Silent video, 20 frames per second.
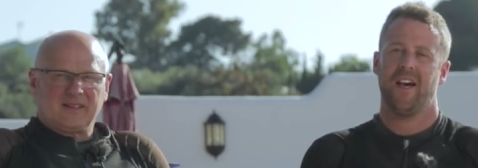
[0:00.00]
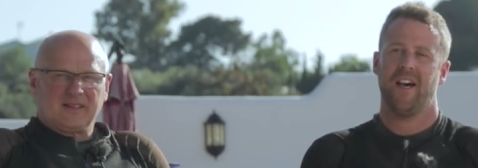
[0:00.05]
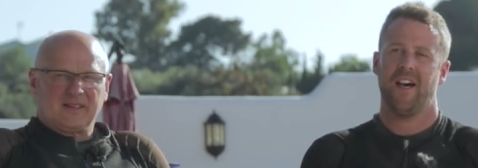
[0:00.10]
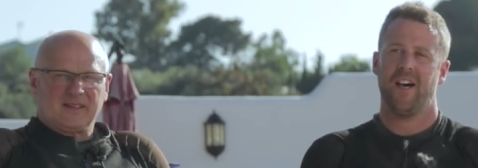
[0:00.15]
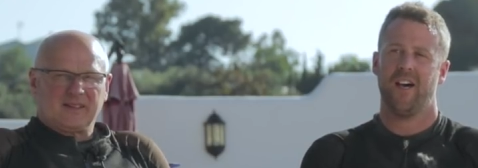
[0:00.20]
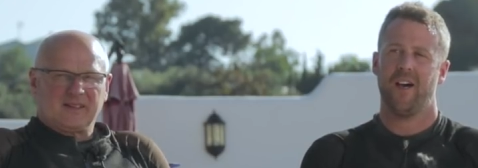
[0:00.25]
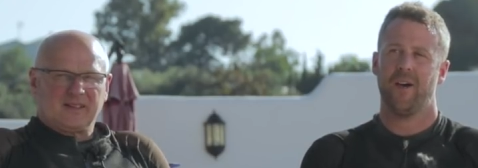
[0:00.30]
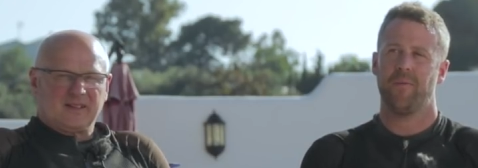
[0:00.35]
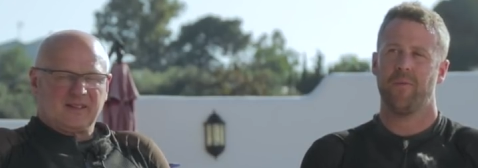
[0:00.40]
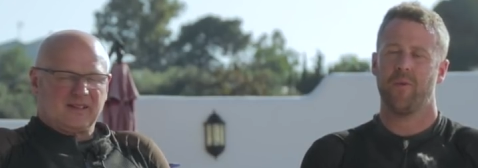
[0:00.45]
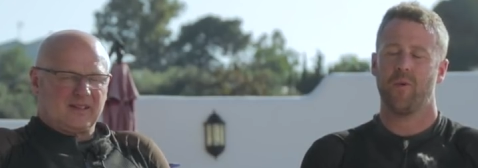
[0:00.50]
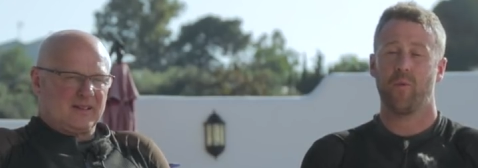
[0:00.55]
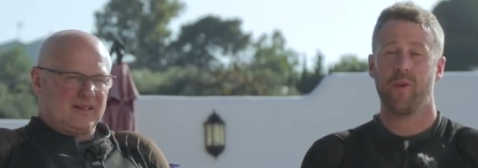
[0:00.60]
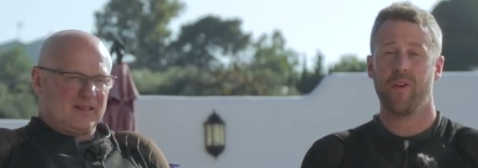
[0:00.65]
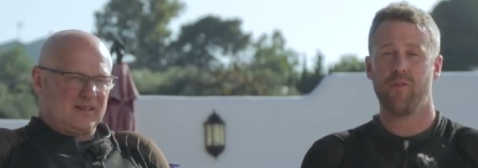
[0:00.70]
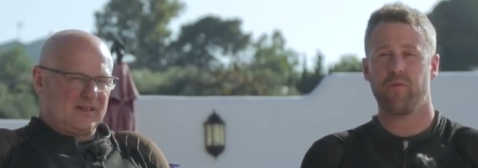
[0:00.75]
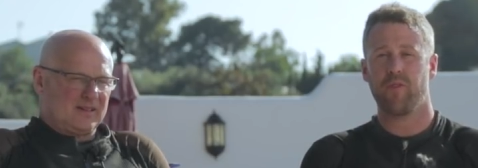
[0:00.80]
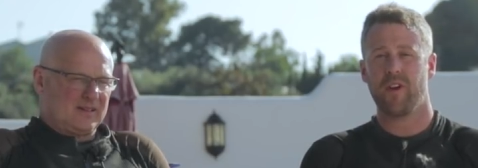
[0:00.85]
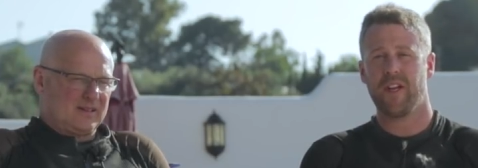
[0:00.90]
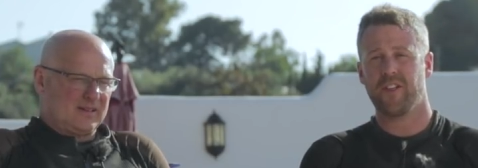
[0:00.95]
Speaker 1: um,
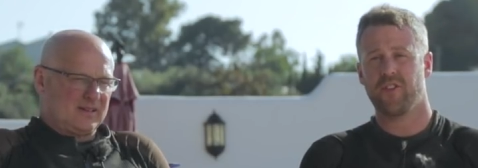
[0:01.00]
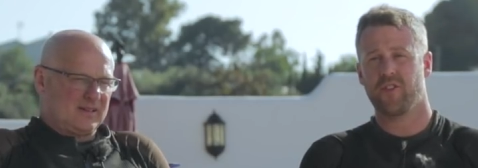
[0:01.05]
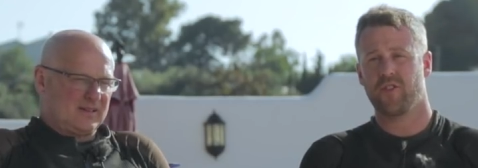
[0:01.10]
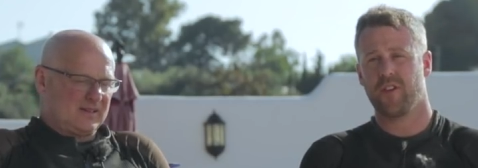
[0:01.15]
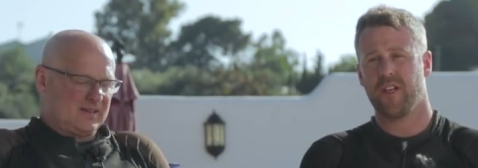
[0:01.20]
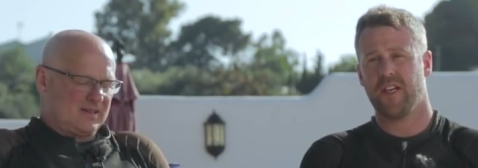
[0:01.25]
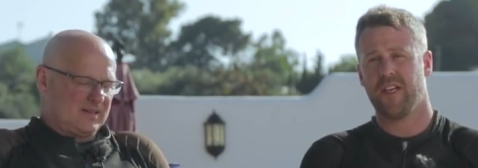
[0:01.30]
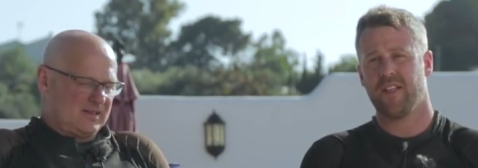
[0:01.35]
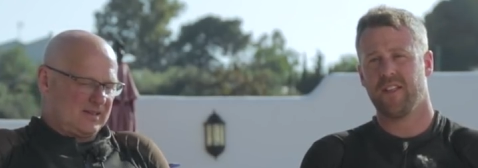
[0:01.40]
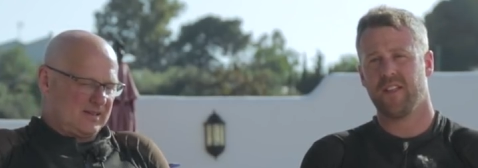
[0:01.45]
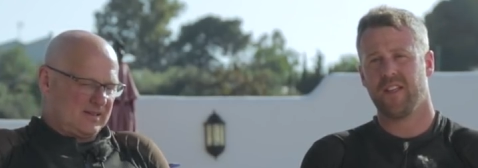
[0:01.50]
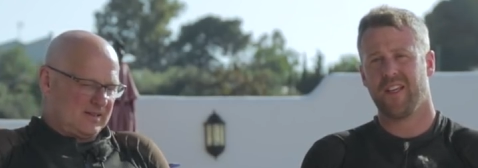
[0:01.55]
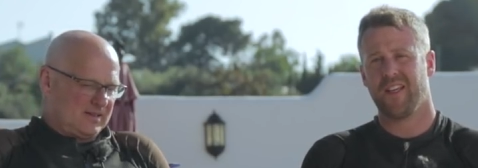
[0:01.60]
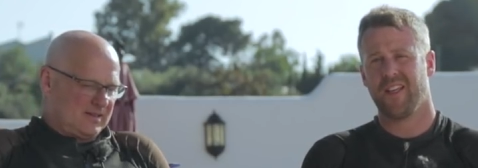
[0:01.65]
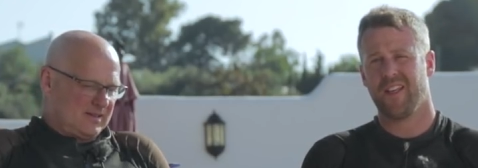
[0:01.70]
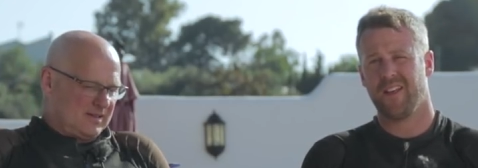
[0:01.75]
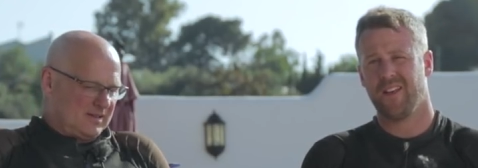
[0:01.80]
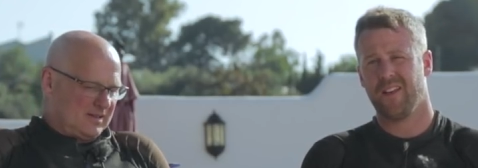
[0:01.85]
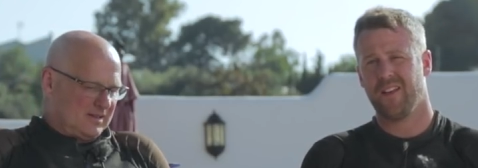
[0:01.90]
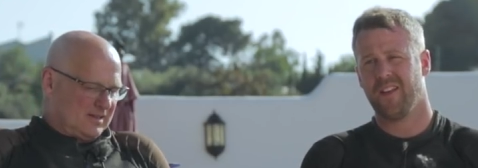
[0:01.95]
with Redtread
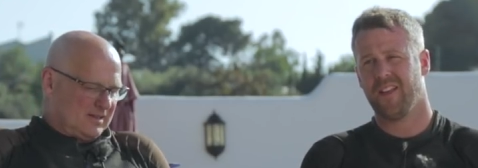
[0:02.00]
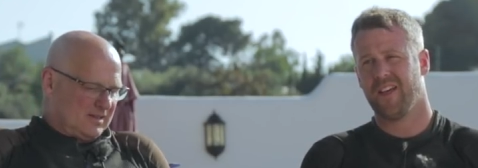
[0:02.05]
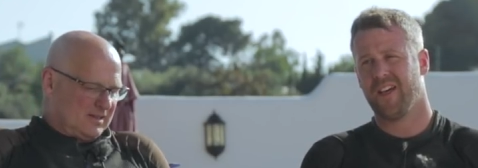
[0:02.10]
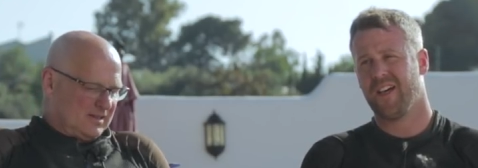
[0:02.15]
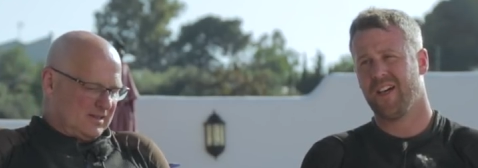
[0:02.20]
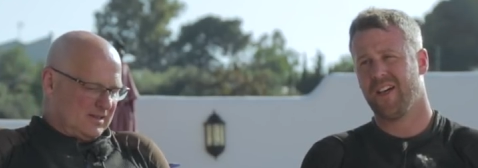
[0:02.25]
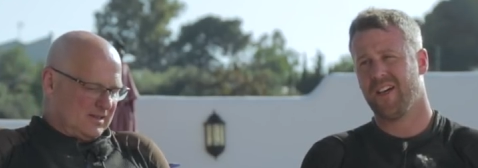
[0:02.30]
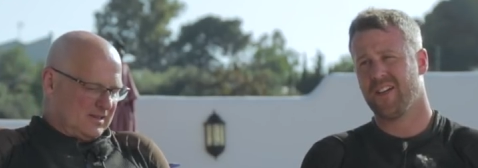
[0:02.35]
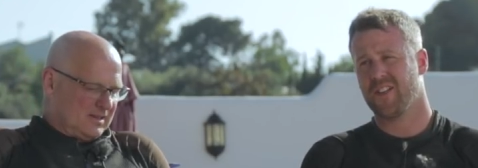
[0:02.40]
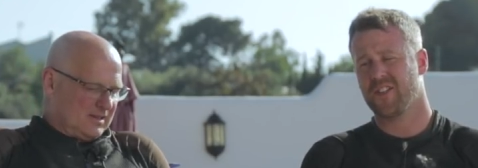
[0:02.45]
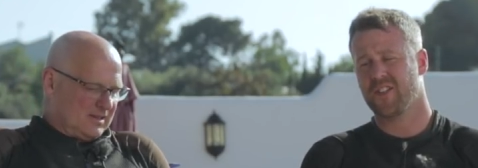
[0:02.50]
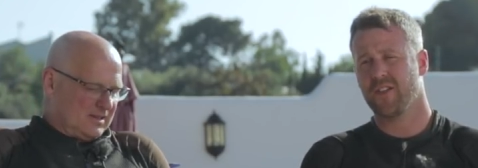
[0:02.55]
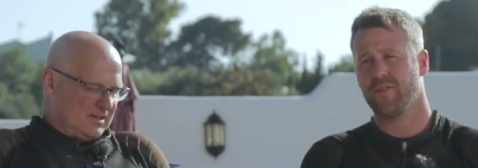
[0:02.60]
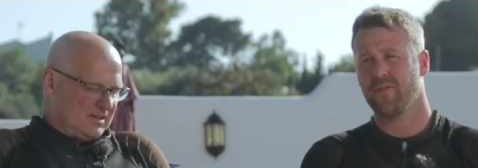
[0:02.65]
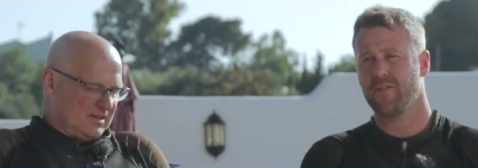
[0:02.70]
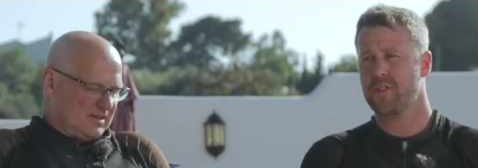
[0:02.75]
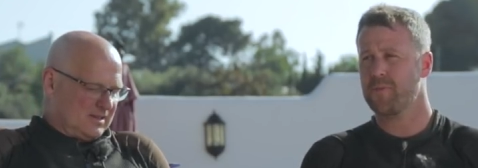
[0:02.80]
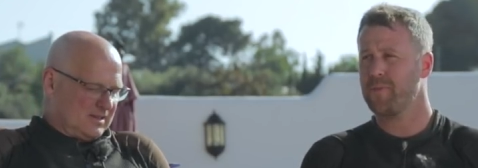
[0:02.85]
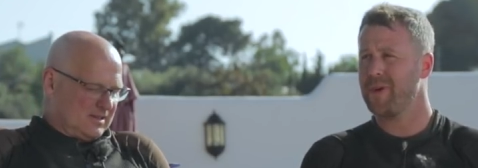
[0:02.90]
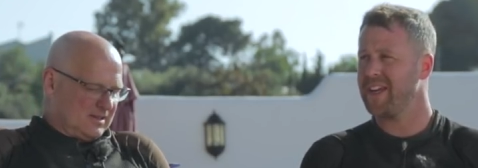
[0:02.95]
in uh,
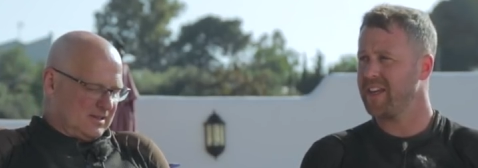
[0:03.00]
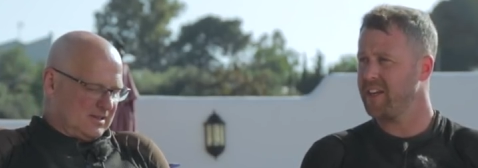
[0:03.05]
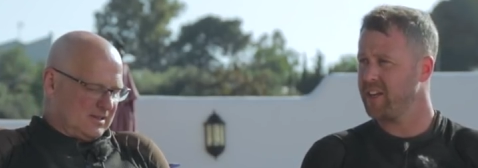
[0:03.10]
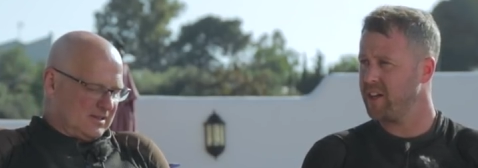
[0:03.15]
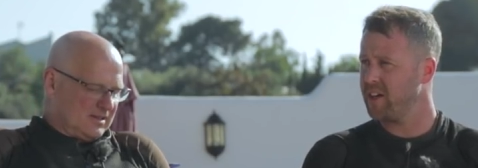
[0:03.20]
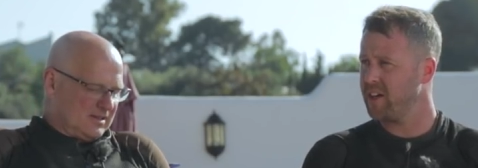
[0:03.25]
southern Spain,